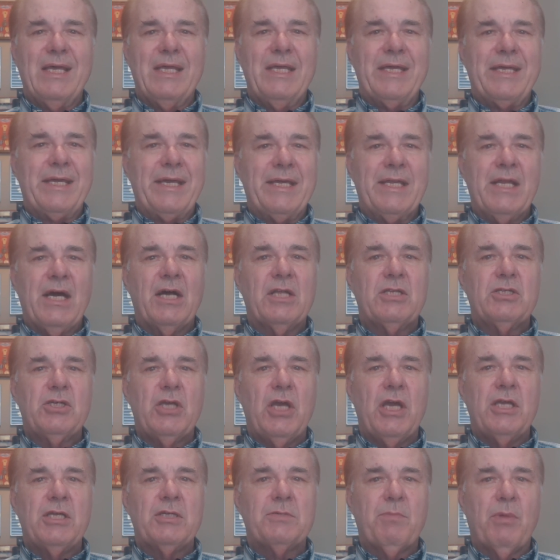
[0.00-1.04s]
You cannot
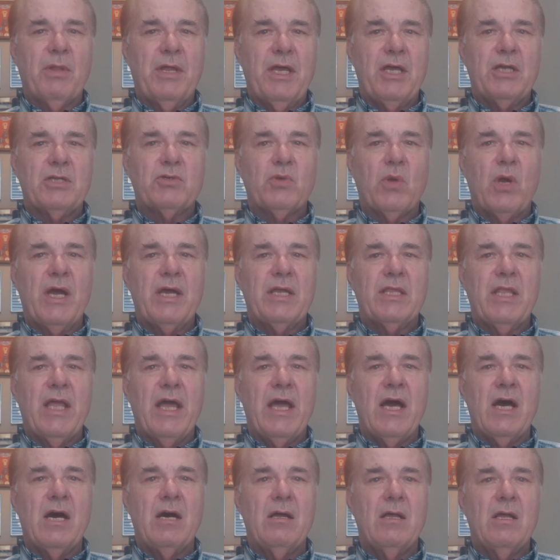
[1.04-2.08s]
change plans right
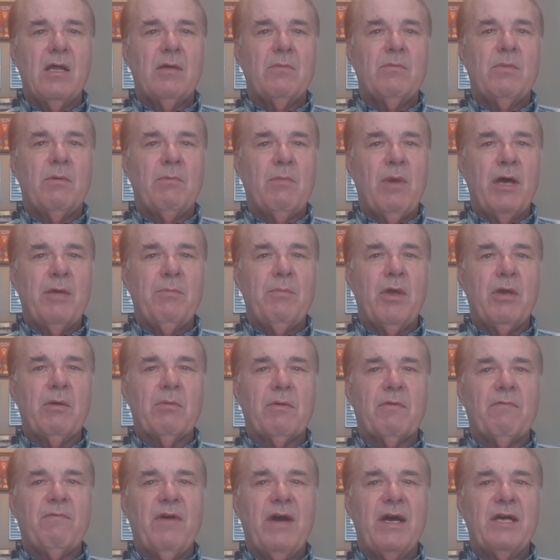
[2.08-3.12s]
now, but may be
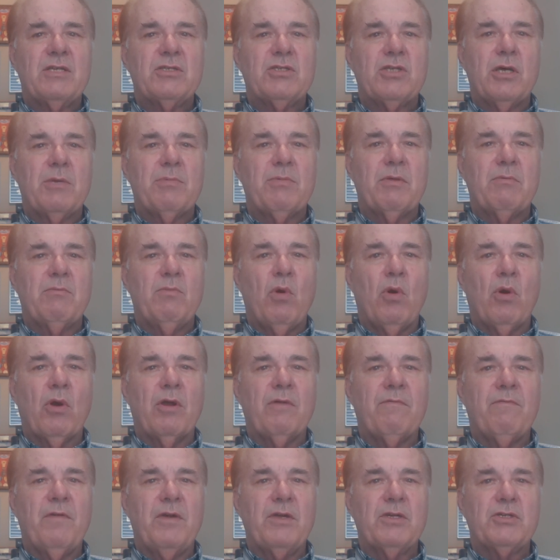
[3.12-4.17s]
able to find something
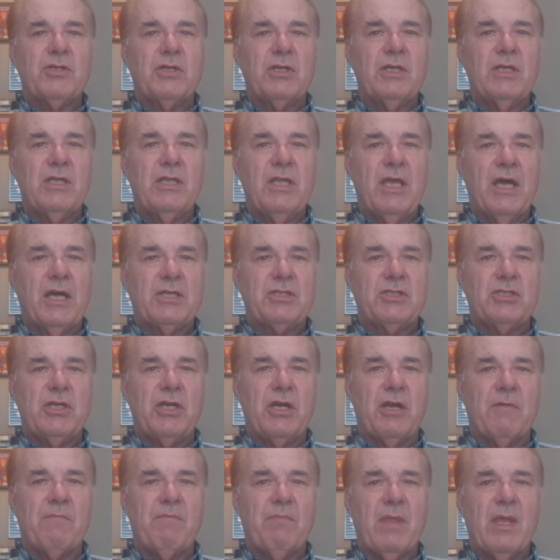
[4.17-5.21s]
more efficient next
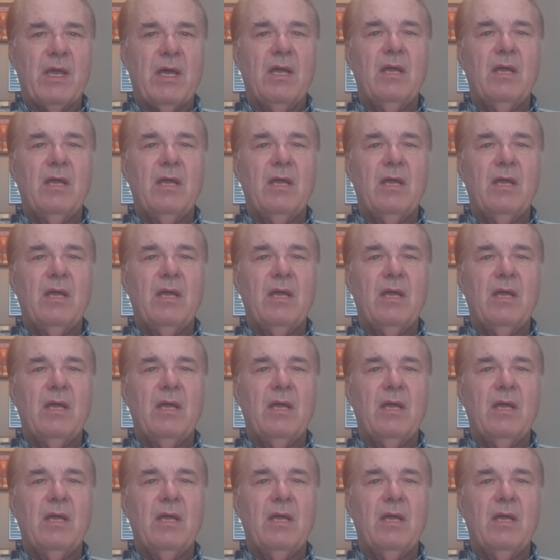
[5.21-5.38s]
year.